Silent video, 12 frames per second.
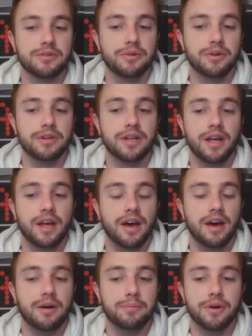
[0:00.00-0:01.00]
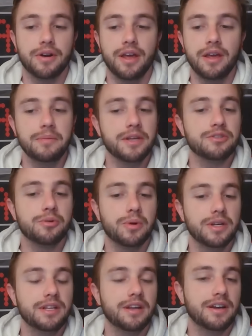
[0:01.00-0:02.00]
scored per game and
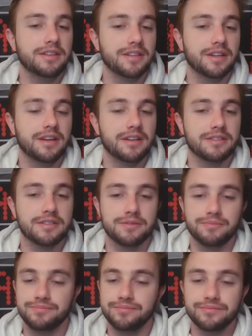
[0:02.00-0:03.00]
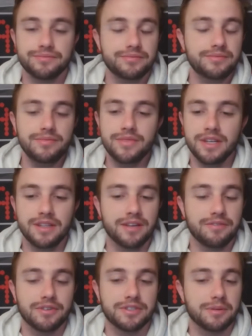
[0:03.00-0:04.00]
29th in hits.
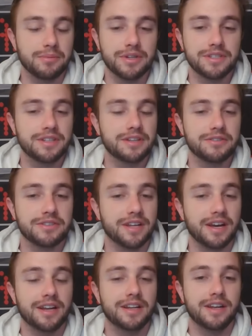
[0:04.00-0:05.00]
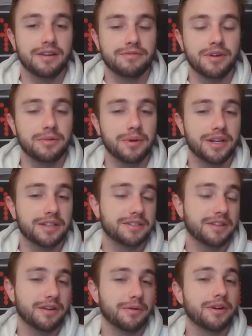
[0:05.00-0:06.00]
For some reason, they're just not hitting at Fenway. And
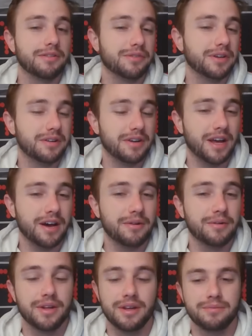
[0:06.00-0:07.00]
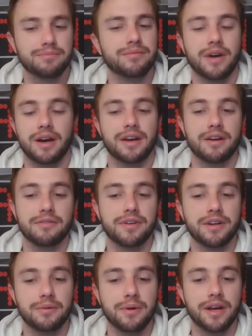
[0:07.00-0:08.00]
until they really figure it out, I got to
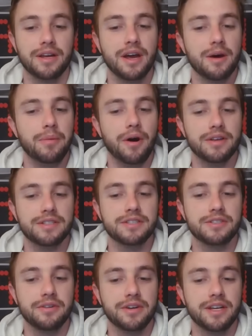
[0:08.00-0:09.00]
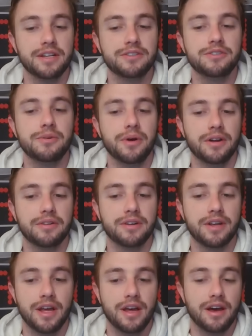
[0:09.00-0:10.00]
fade away. Boston's only hitting
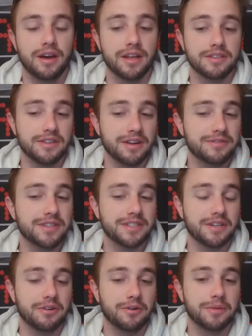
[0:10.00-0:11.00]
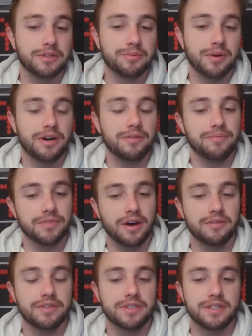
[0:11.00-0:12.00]
200 against lefties at home as well.
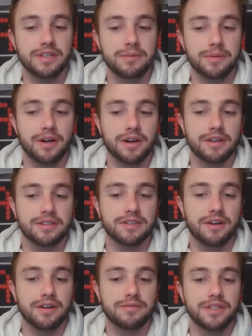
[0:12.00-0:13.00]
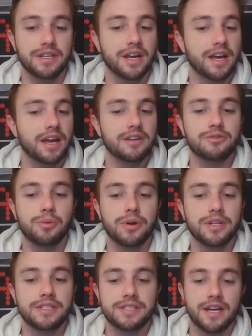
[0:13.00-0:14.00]
Obviously, Imanaga is a lefty. And
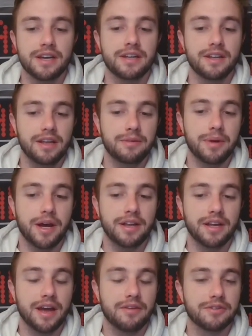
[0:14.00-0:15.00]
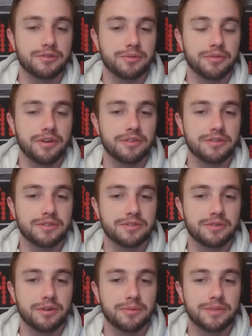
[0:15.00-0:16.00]
22nd in batting average with runners in
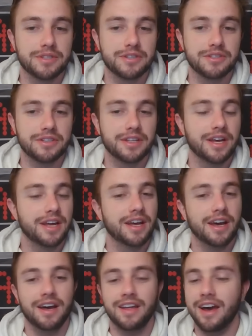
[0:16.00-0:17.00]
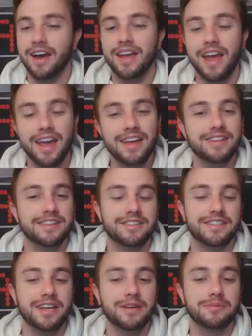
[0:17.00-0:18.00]
scoring position. I
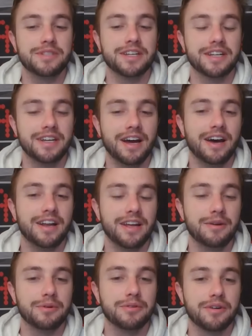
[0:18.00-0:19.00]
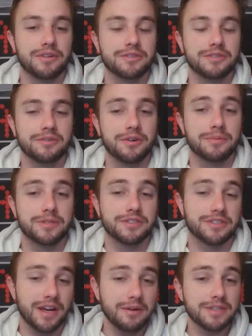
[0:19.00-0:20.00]
hate teams that cannot hit with runners in scoring
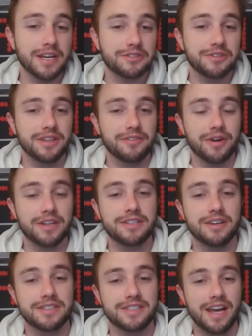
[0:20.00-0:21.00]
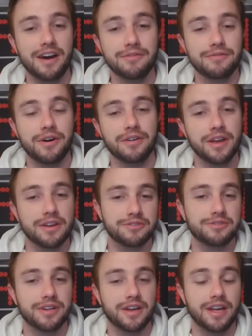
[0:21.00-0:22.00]
position. That was actually the Red Sox downfall
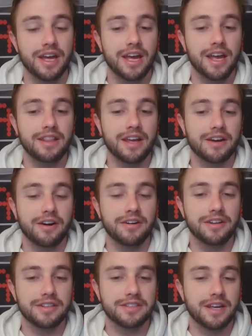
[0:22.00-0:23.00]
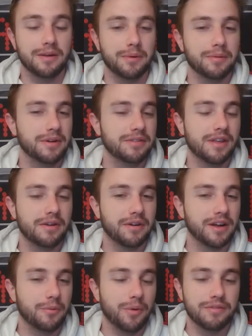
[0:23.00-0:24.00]
yesterday in that Guardians game. I believe they were
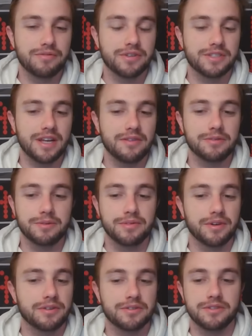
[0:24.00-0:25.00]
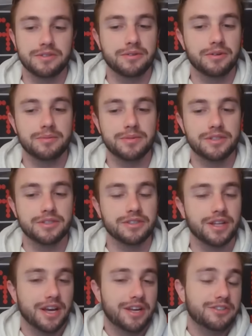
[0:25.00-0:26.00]
like 1-7 with runners in scoring
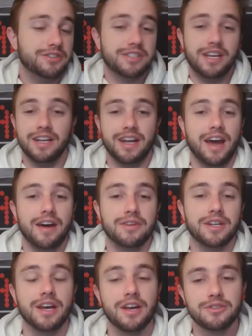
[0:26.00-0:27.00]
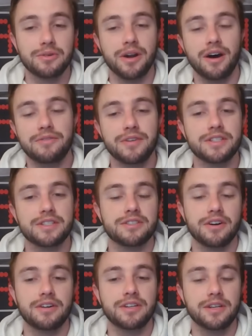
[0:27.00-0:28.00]
position. just can't have it. So an offense that's
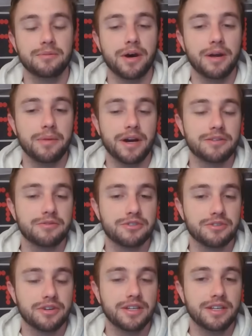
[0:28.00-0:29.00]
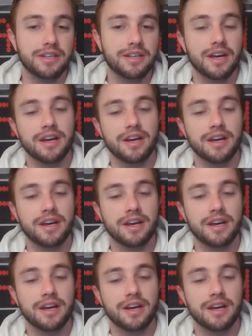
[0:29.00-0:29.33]
already, in my mind, streaky,